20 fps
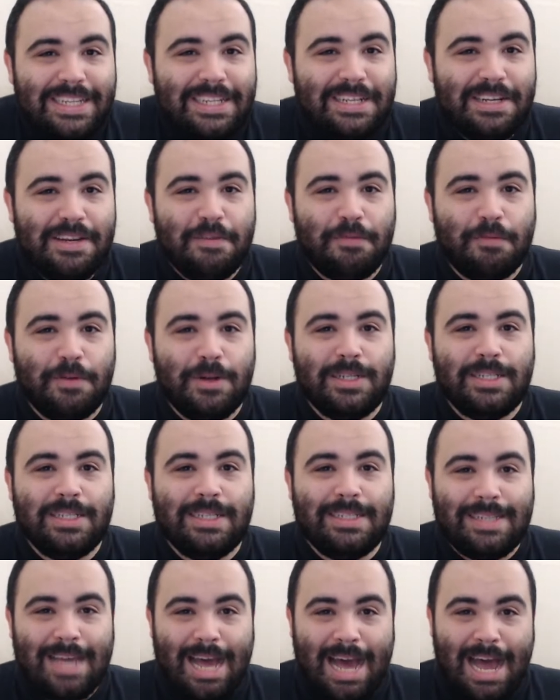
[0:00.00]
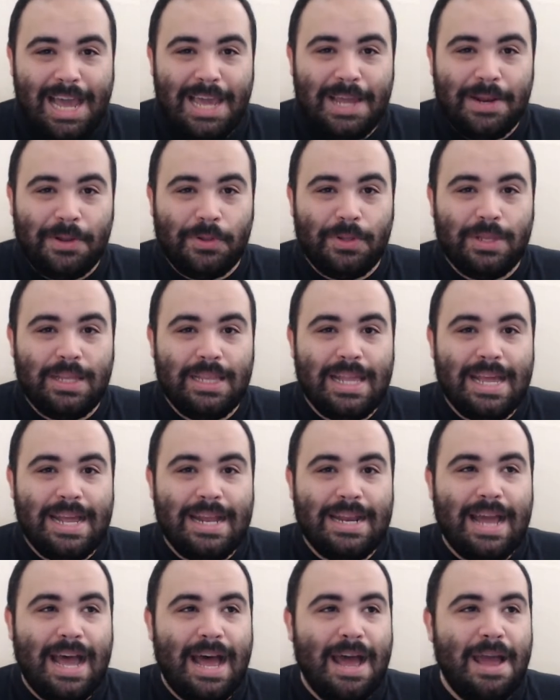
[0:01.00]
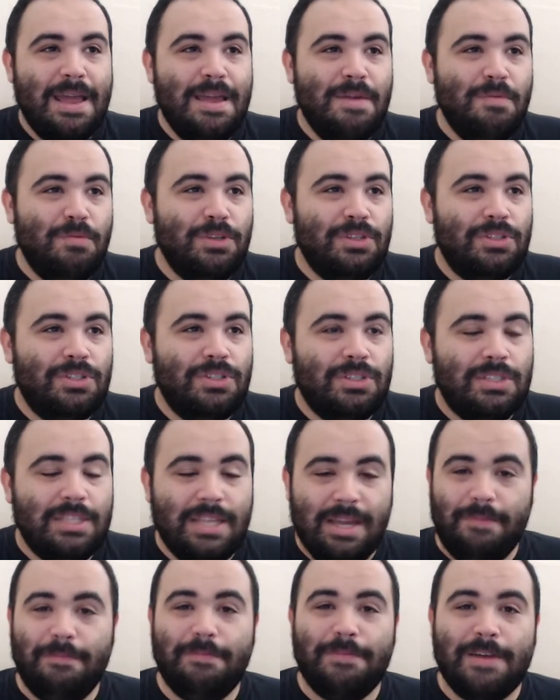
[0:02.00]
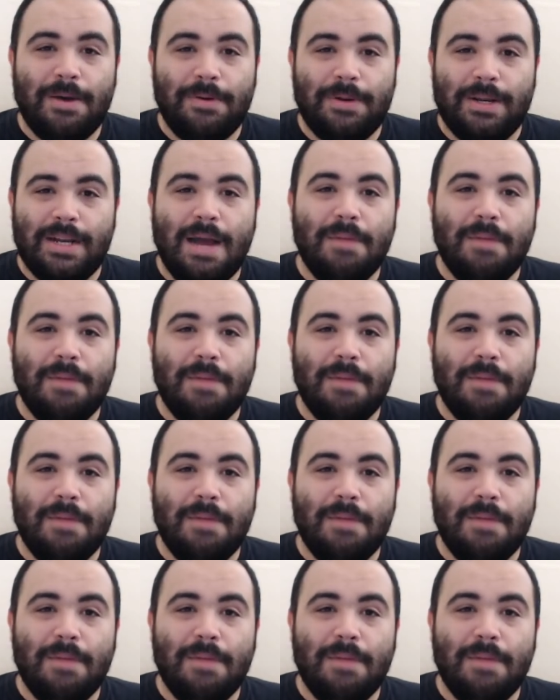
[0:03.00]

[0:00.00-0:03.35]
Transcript: different title, that I was just dumbfounded.